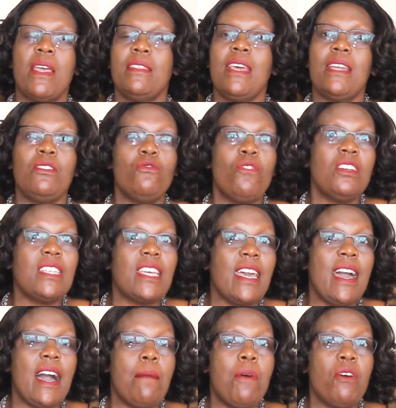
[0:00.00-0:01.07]
They do not
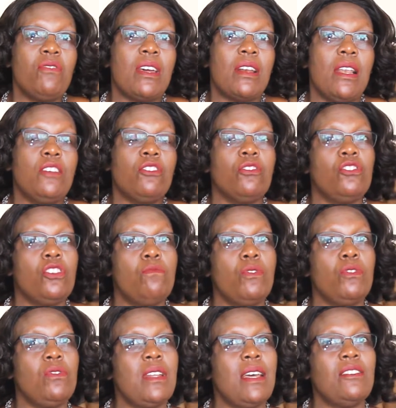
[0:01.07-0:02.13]
care about the relationship
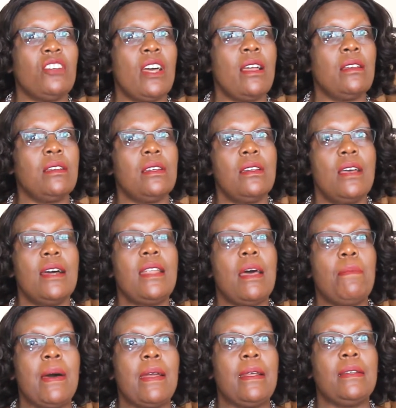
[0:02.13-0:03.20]
between a child and a
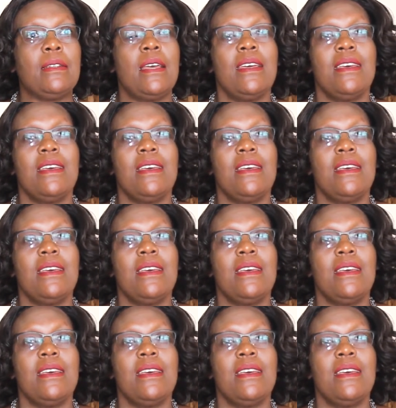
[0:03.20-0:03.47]
parent.